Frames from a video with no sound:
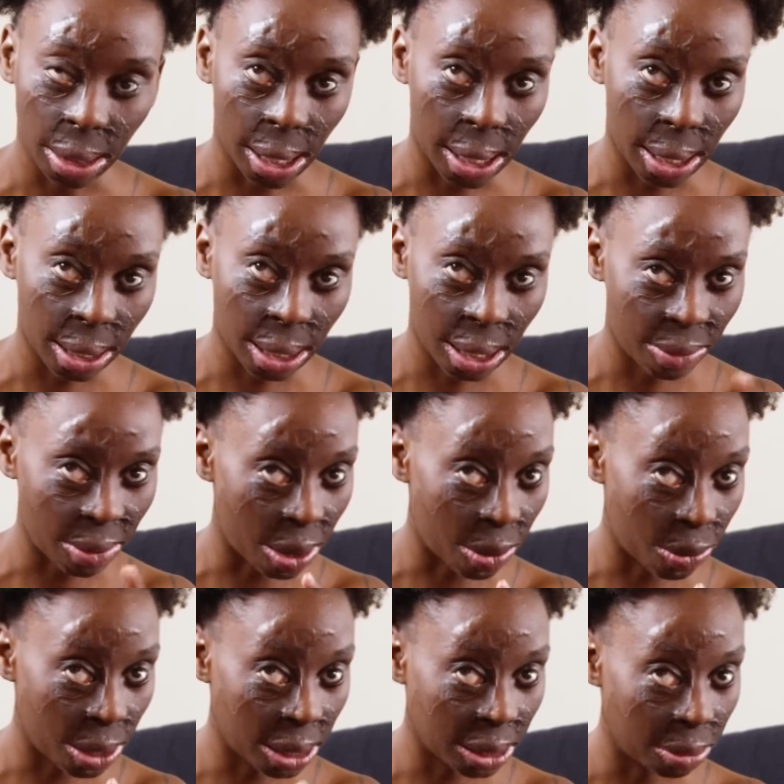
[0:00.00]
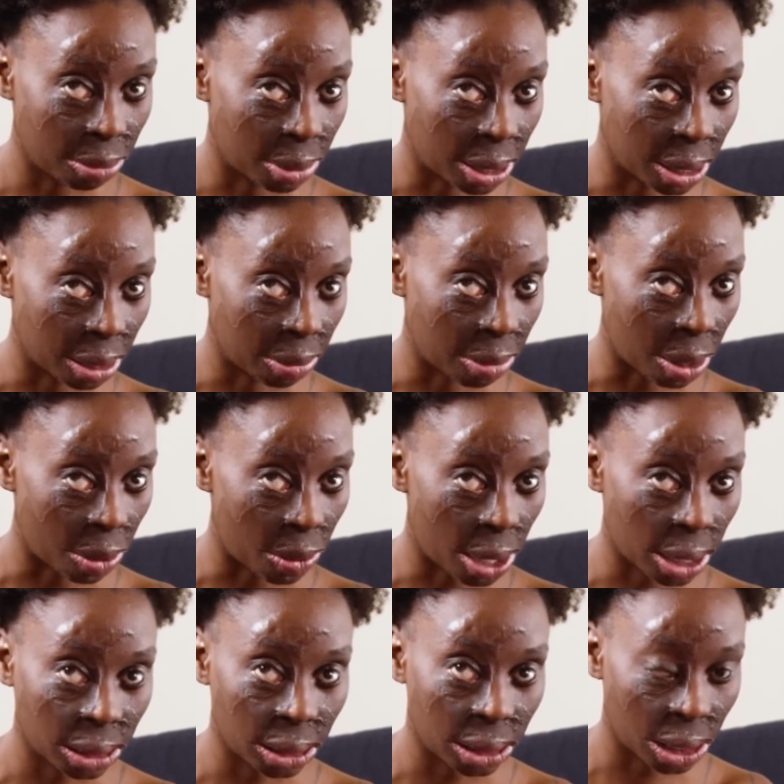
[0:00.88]
like if I wasn't burned by
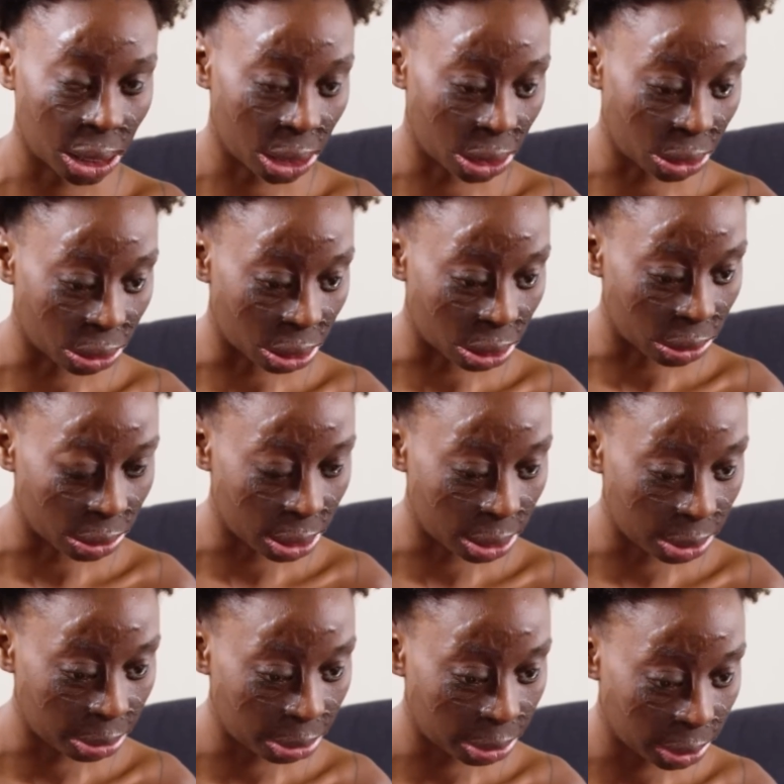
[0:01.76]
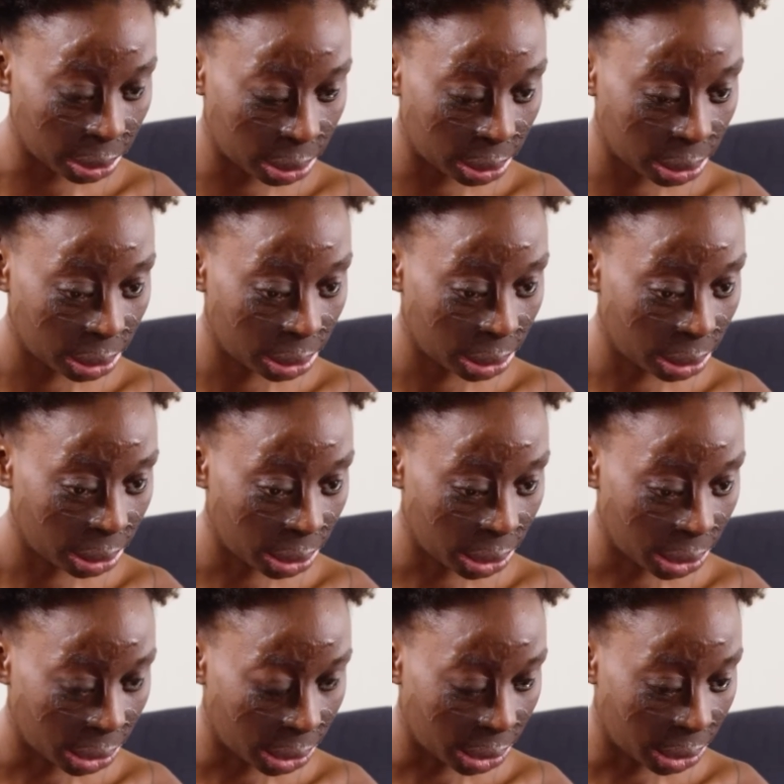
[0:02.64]
watching her grow up. I